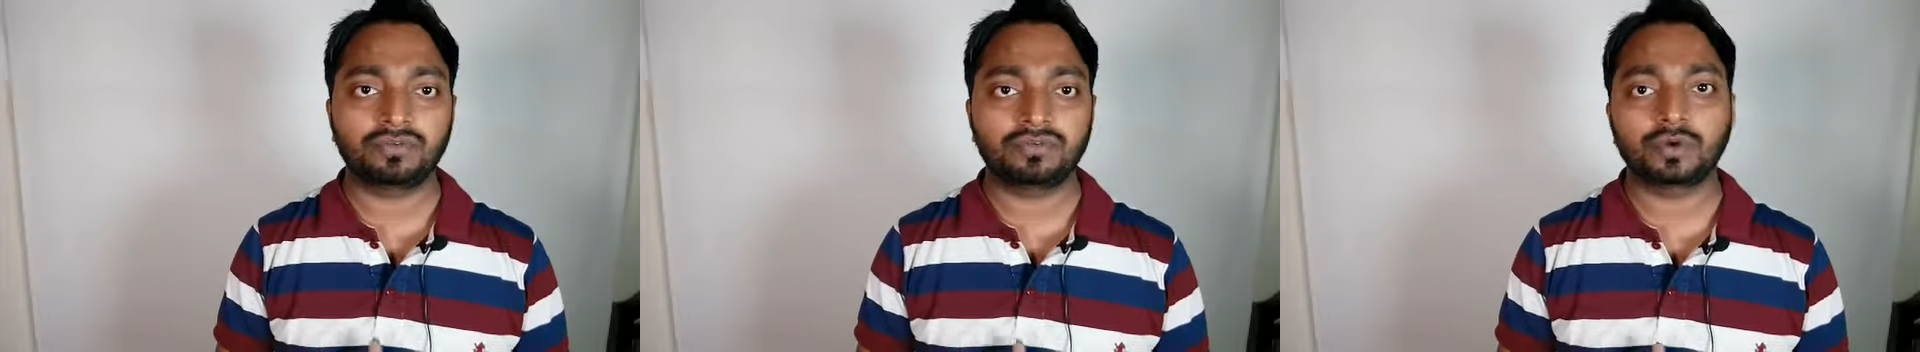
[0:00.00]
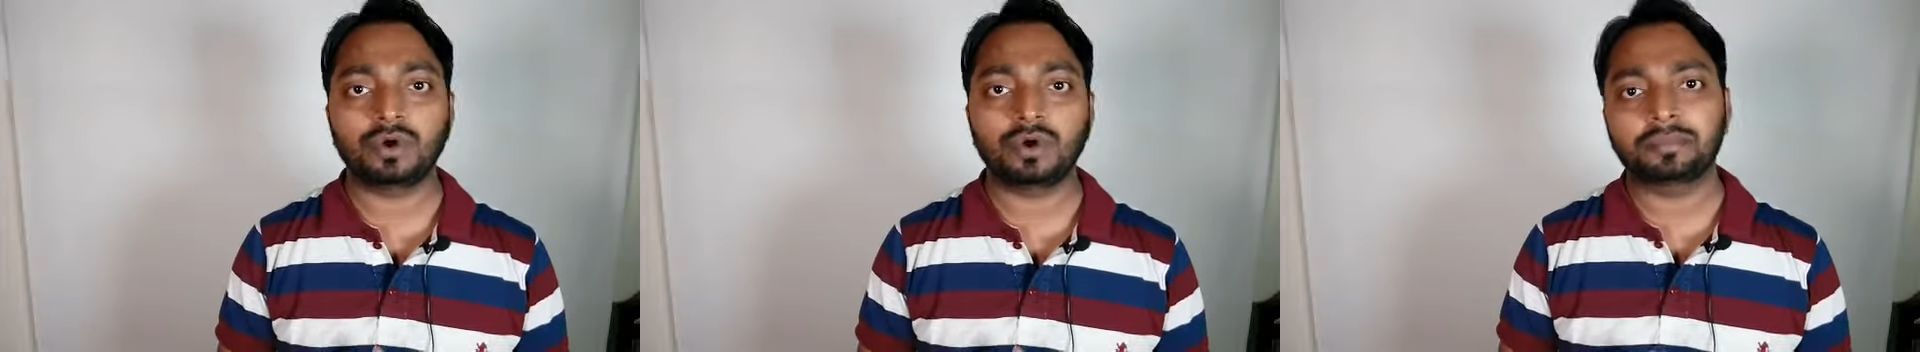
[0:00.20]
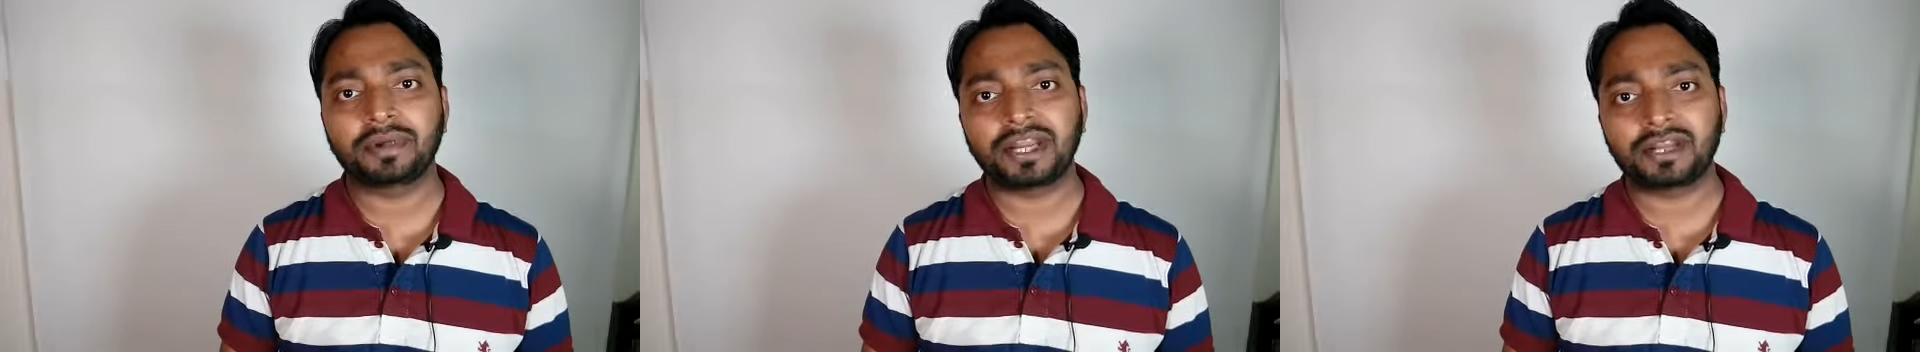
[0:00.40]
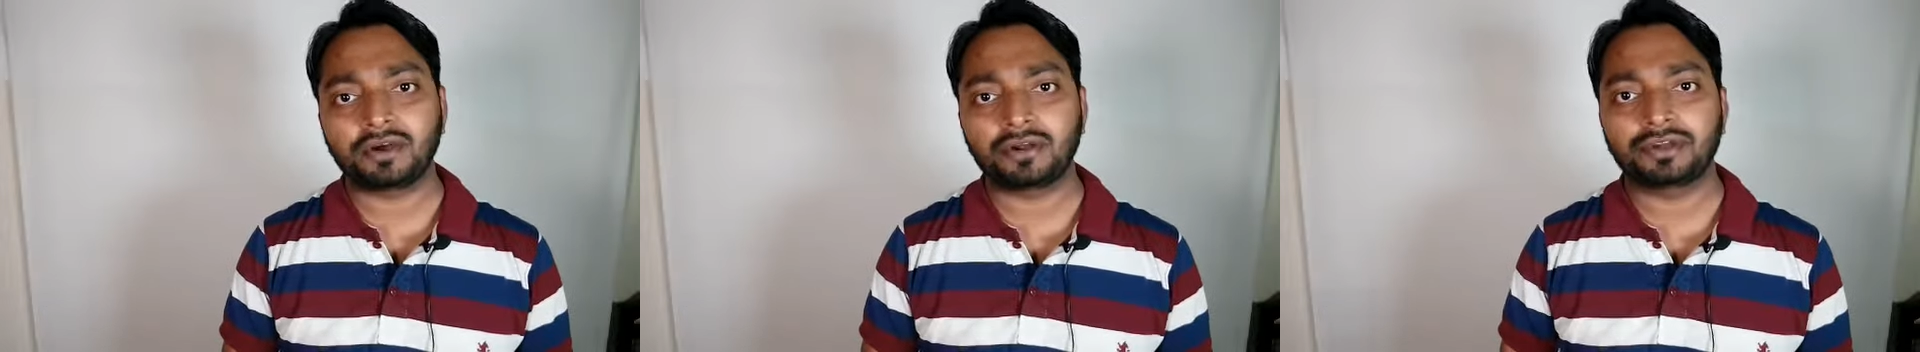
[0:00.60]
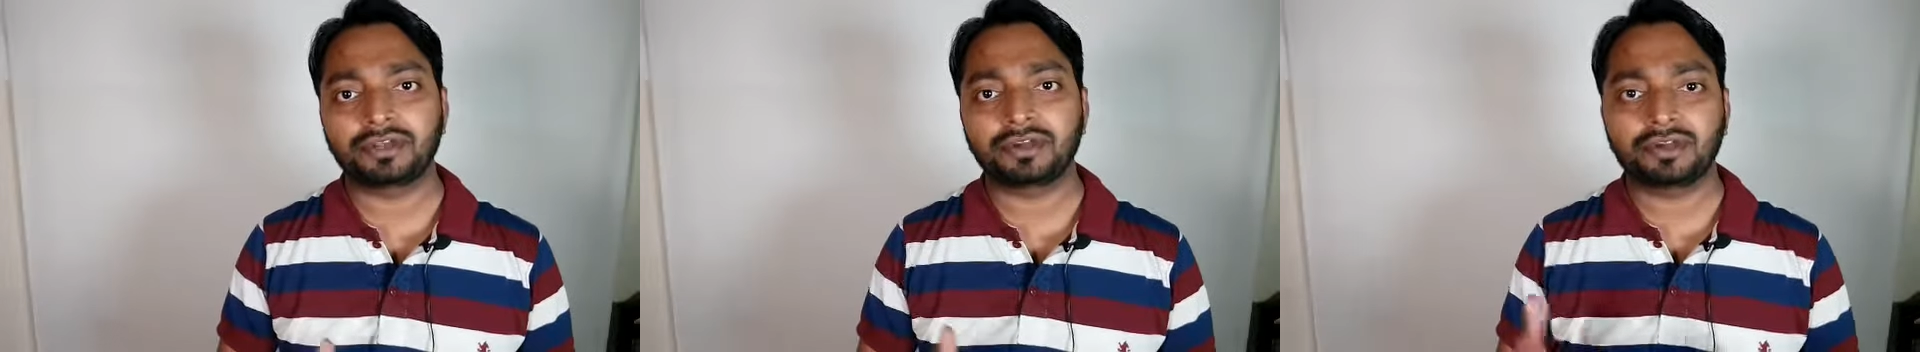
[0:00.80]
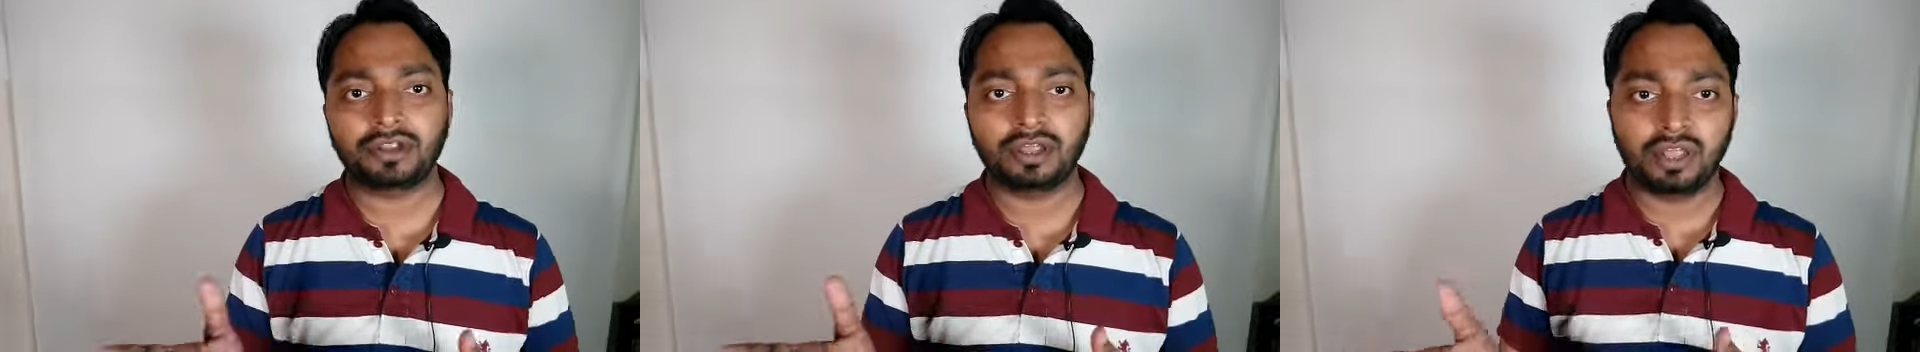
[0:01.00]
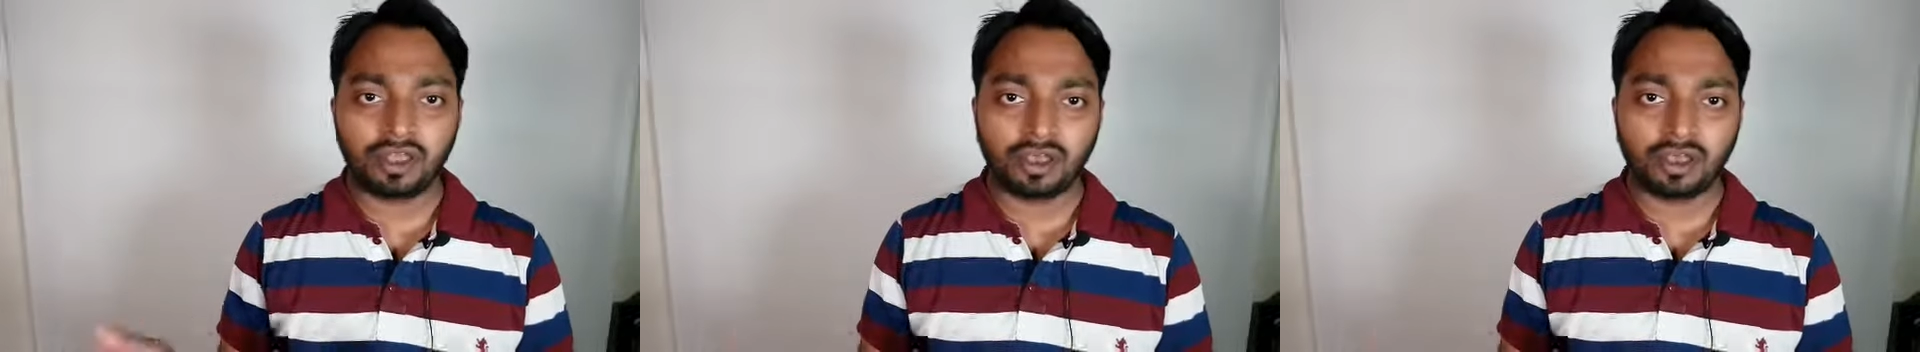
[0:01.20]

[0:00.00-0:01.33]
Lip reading: to update on your